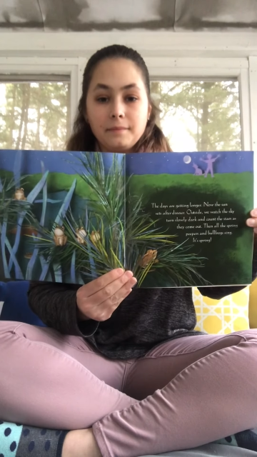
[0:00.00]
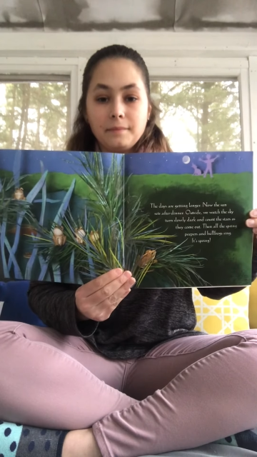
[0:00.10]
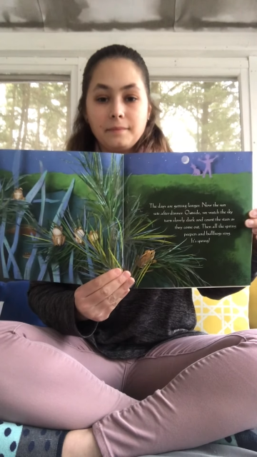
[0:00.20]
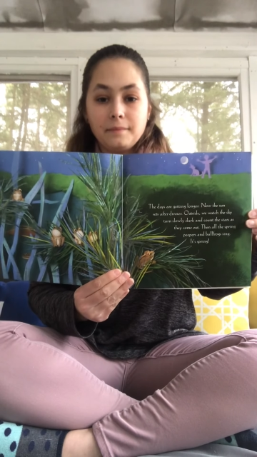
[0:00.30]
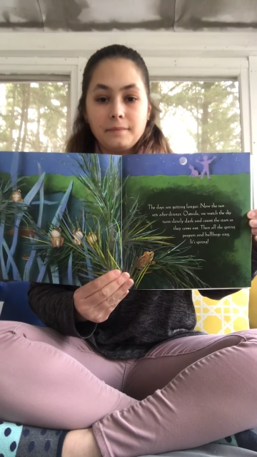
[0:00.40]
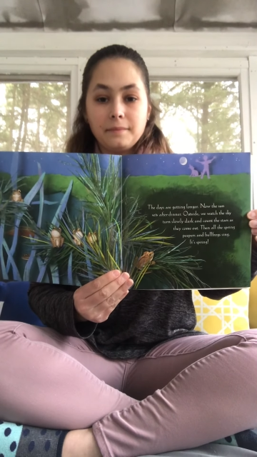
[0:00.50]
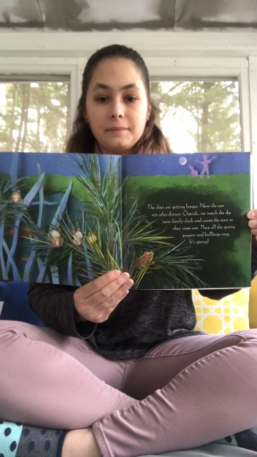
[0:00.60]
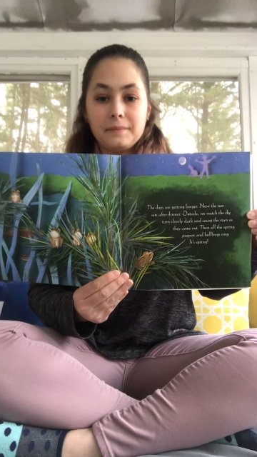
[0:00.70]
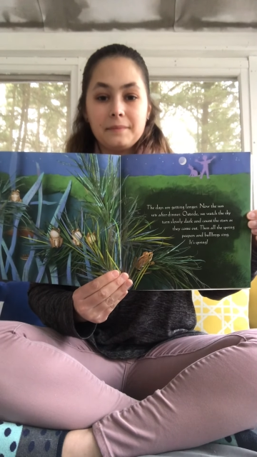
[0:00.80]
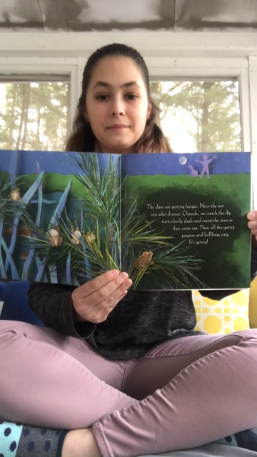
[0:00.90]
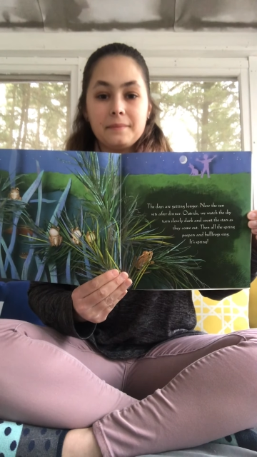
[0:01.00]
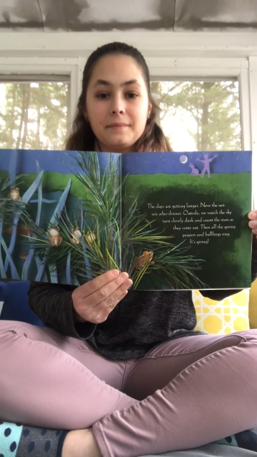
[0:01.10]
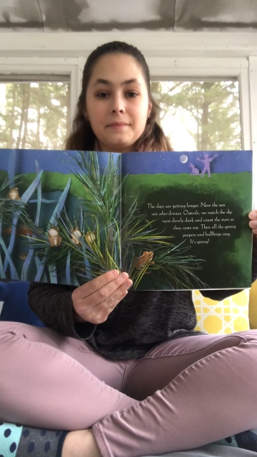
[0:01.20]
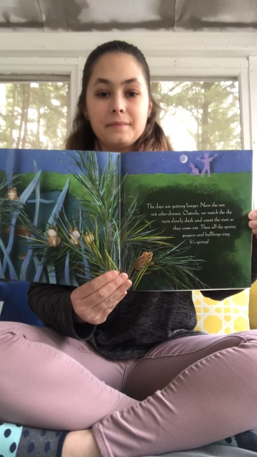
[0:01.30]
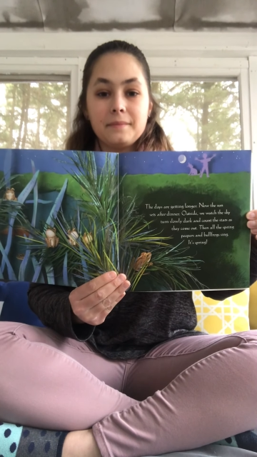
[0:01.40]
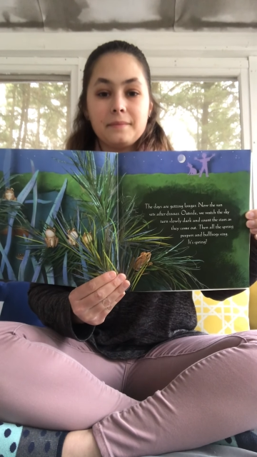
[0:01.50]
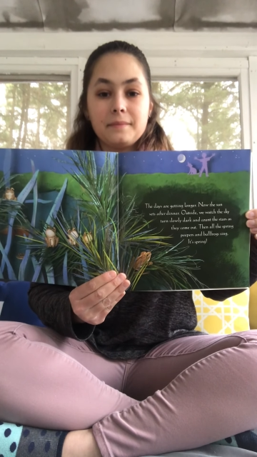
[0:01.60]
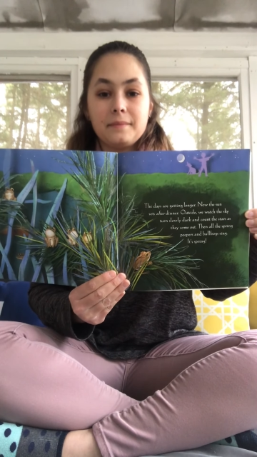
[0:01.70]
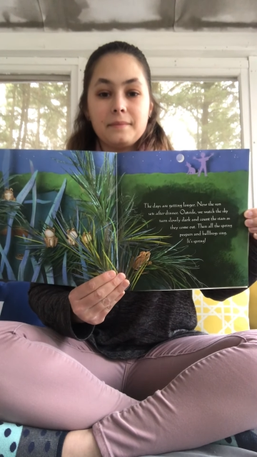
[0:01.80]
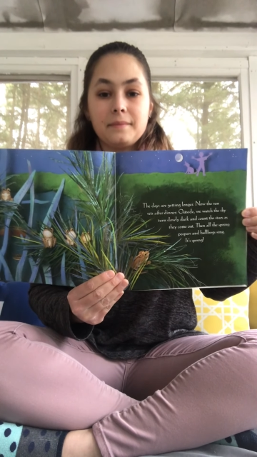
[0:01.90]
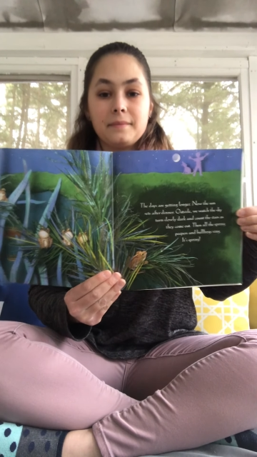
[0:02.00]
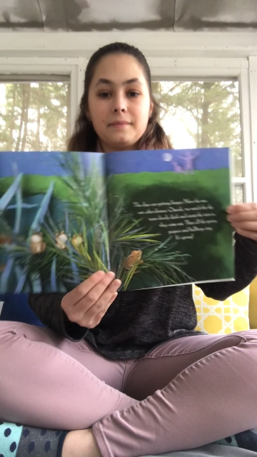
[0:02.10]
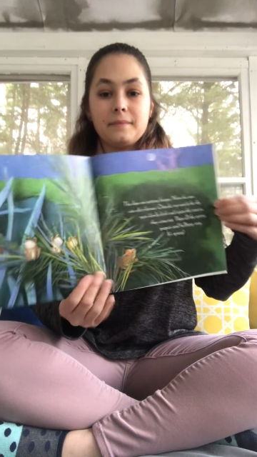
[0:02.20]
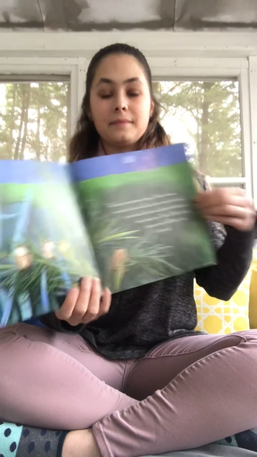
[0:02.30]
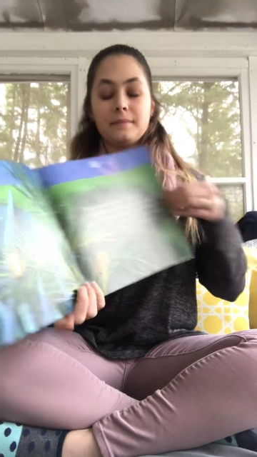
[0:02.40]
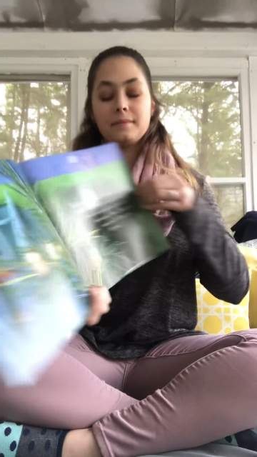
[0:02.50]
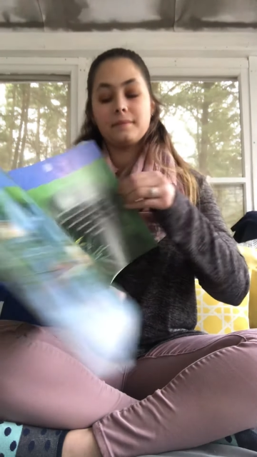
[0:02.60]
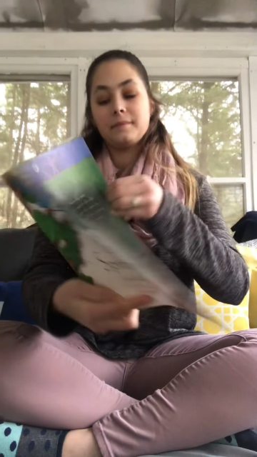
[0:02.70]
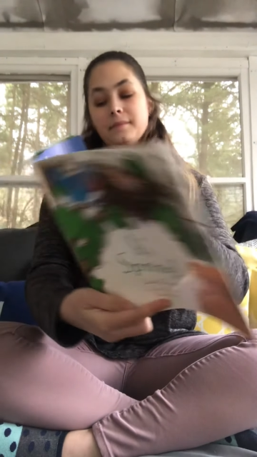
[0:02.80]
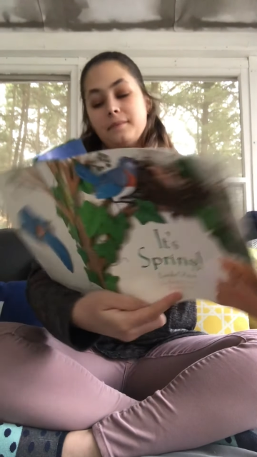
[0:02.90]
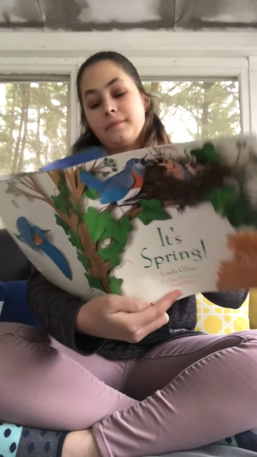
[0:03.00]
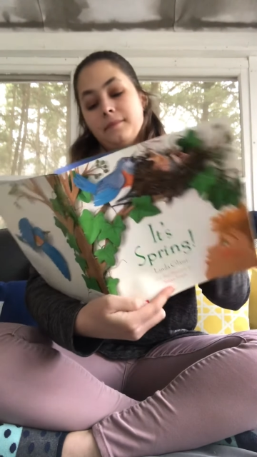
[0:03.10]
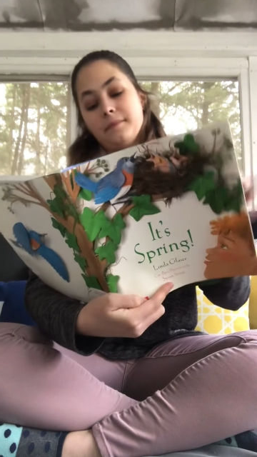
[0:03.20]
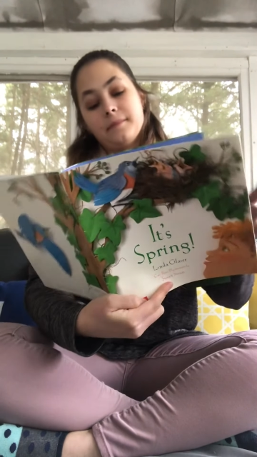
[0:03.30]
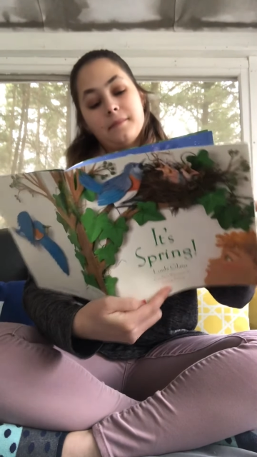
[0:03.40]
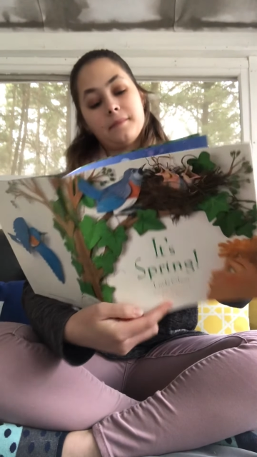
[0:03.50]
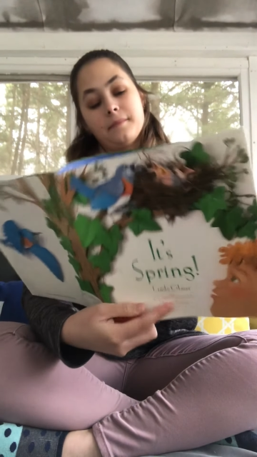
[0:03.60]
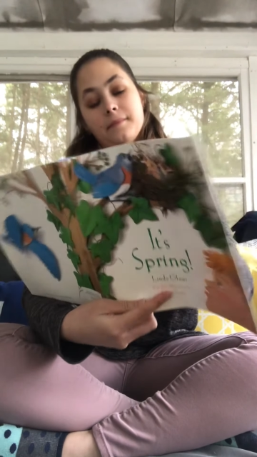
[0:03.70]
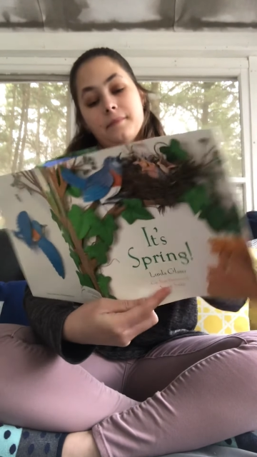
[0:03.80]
Nobody speaks.